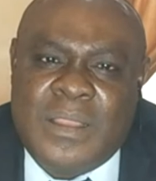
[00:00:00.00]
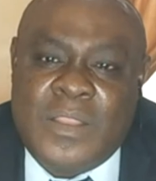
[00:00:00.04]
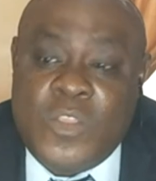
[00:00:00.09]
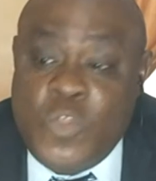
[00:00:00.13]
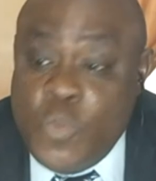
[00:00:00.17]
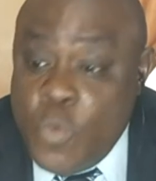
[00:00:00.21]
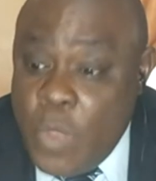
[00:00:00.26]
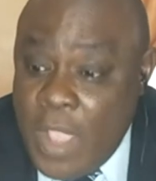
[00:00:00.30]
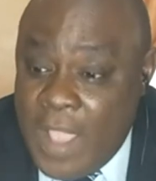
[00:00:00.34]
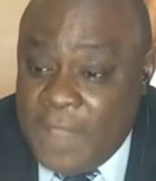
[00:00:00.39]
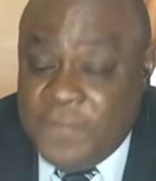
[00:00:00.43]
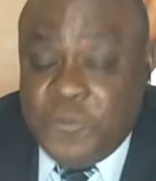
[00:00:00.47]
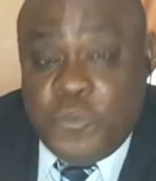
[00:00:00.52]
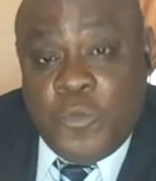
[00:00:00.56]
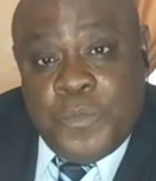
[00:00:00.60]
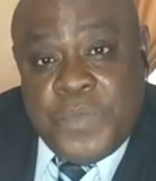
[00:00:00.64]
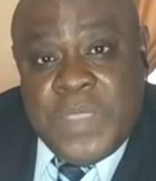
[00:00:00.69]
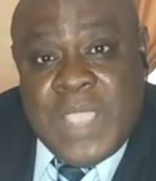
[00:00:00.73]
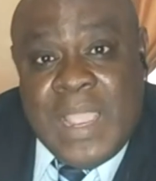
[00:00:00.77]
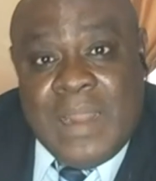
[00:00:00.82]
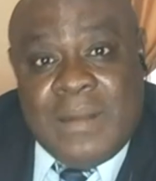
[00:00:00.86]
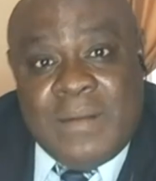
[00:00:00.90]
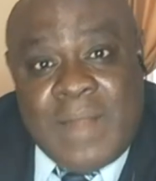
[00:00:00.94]
You have to
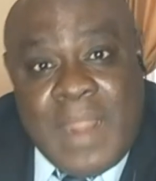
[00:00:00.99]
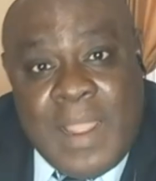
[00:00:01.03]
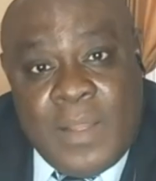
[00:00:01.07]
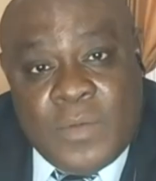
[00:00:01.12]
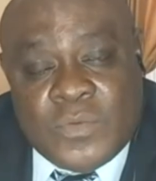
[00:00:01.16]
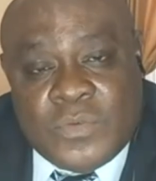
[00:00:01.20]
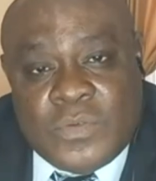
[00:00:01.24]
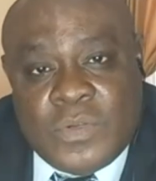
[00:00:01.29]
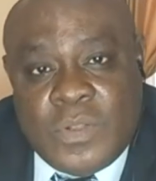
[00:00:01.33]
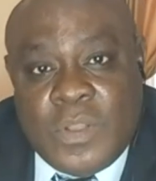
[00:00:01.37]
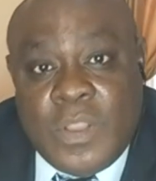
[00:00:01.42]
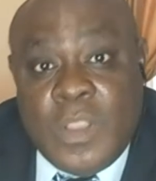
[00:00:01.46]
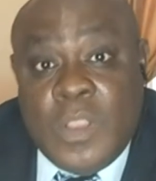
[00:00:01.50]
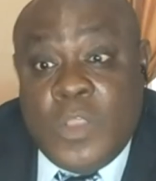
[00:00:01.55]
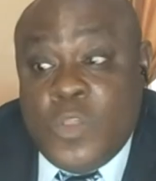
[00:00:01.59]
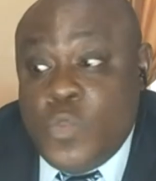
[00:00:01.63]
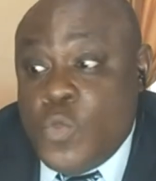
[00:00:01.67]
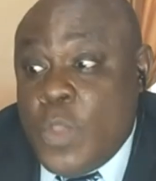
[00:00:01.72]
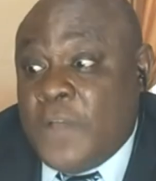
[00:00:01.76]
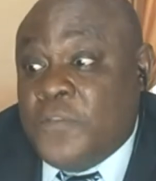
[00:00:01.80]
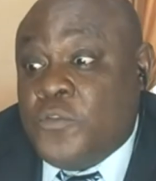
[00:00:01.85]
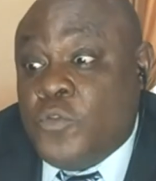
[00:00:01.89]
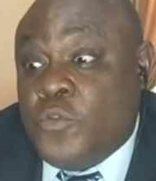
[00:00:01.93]
be around.
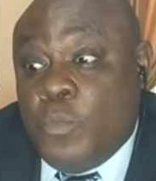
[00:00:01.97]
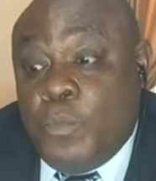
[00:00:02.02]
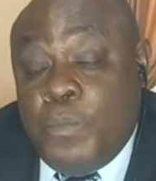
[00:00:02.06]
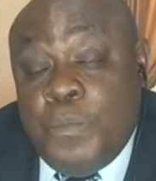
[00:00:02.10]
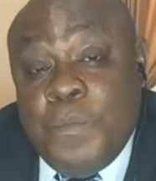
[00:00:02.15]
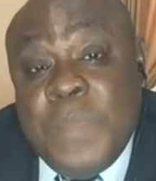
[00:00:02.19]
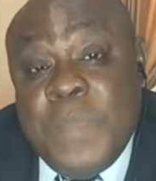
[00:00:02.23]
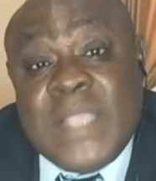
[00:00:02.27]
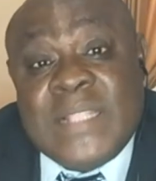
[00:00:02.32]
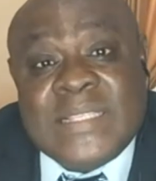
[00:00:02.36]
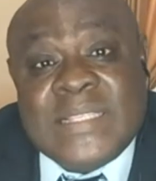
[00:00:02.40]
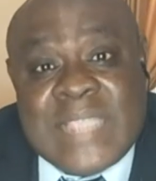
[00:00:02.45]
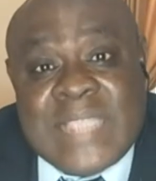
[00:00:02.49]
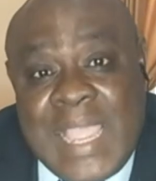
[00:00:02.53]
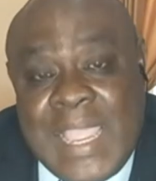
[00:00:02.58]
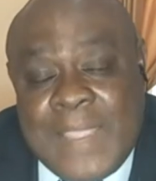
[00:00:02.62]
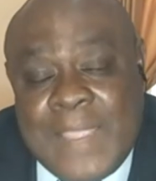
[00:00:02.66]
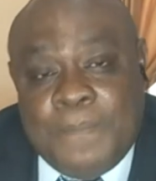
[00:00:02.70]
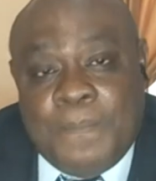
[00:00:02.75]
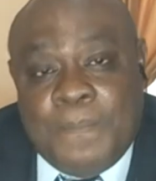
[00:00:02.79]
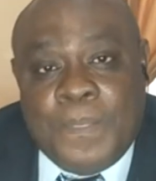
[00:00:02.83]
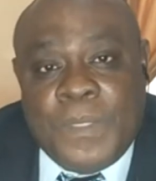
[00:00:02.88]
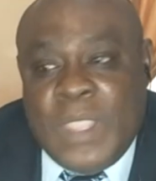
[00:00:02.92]
You have to make
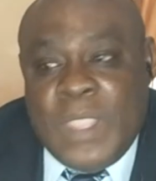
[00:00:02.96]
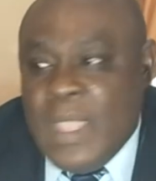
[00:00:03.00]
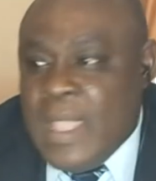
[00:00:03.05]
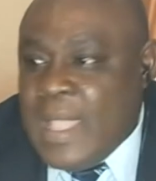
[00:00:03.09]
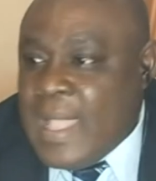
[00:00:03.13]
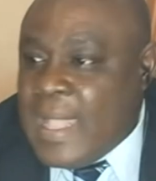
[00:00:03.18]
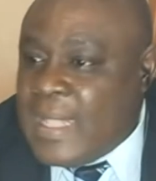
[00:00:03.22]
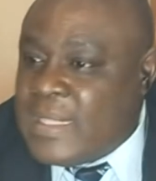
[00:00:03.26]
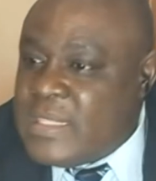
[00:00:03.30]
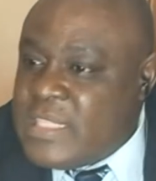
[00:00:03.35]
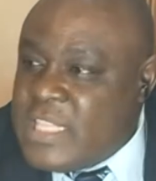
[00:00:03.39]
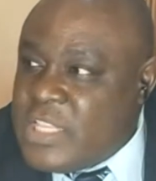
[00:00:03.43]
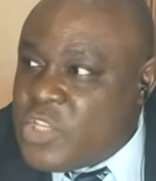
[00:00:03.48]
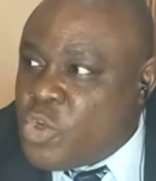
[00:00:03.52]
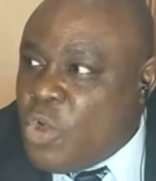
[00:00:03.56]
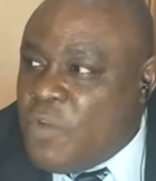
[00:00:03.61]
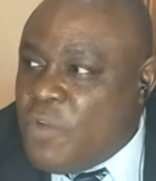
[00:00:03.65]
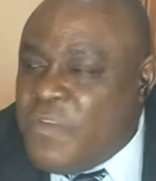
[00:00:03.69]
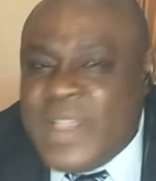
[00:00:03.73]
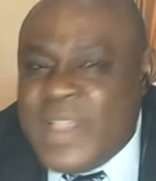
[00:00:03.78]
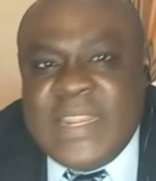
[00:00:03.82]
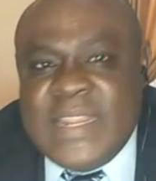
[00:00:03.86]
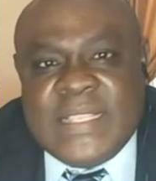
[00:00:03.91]
time and
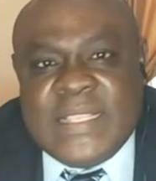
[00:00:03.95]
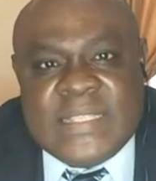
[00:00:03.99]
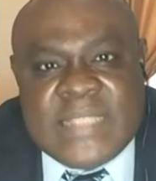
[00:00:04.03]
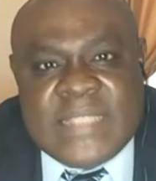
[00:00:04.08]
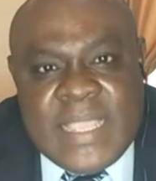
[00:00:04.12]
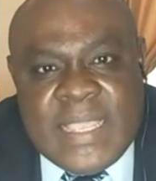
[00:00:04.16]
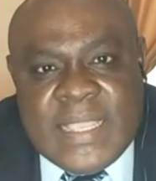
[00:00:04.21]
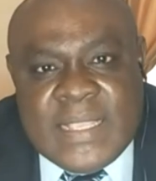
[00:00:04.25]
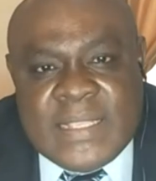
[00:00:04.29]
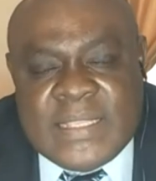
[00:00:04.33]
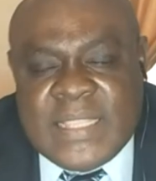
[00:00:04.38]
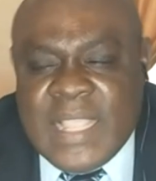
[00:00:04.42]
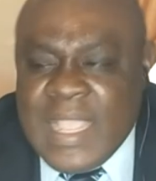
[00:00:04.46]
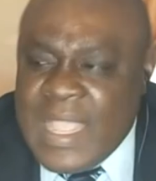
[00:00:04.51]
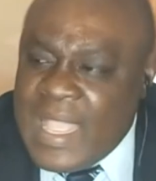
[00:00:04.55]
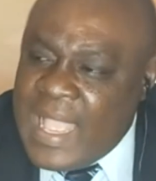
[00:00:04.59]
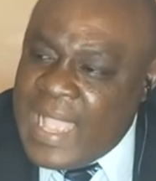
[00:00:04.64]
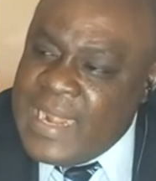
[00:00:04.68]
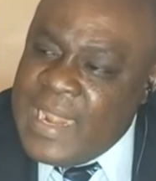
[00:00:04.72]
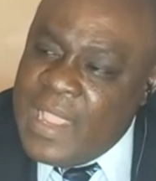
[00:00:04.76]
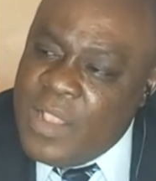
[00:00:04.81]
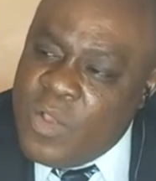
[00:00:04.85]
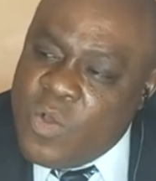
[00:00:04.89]
discover these things
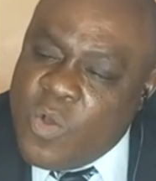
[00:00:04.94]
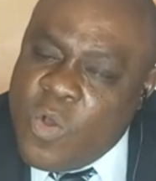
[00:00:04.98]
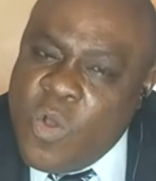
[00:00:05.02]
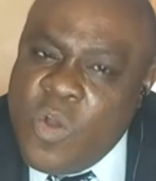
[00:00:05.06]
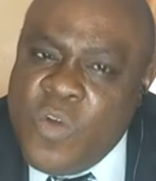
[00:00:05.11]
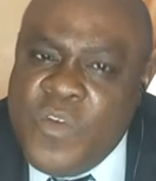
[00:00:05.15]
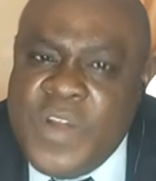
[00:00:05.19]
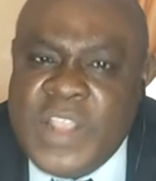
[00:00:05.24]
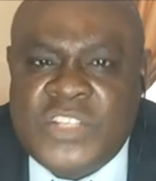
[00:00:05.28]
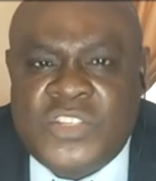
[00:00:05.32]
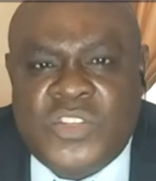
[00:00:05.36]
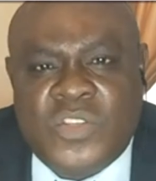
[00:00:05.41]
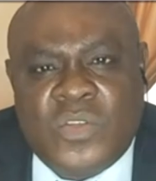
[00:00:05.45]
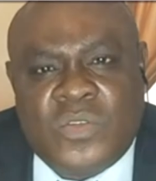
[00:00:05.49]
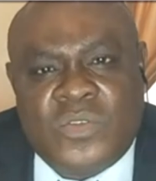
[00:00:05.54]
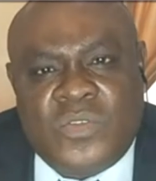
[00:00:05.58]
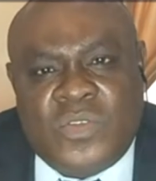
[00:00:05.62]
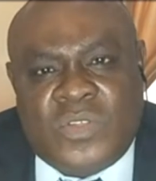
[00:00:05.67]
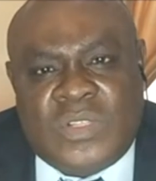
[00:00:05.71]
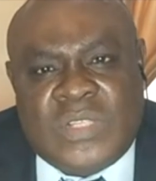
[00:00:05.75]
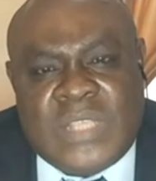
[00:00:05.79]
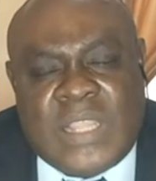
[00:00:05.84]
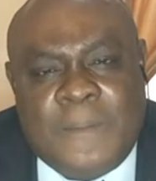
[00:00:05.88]
and encourage your
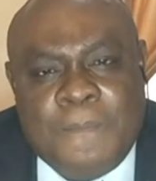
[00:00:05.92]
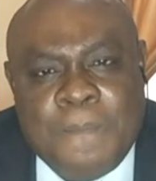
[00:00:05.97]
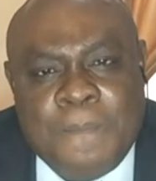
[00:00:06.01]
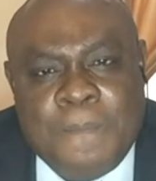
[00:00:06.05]
daughter.